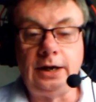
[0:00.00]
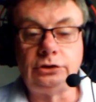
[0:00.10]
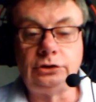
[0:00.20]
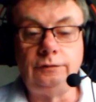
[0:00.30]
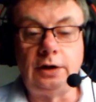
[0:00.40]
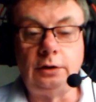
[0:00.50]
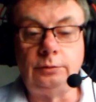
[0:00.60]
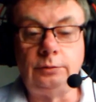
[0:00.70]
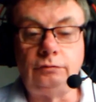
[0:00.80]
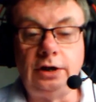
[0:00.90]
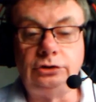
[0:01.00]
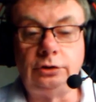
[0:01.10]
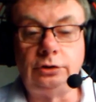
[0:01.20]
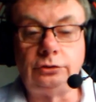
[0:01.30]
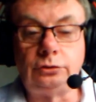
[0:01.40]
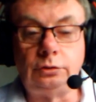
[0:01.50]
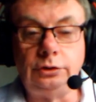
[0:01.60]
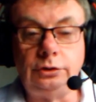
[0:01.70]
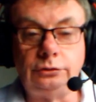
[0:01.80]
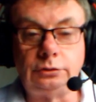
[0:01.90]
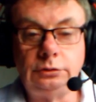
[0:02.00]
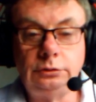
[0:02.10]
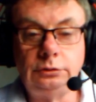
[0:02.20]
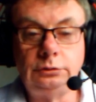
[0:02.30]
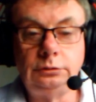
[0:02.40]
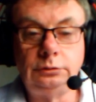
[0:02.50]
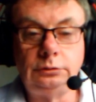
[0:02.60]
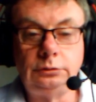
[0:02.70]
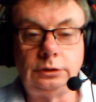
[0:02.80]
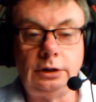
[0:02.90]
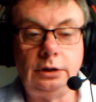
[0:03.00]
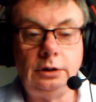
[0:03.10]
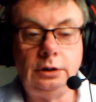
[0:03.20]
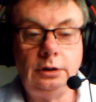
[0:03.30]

The action value was reg_user. Okay.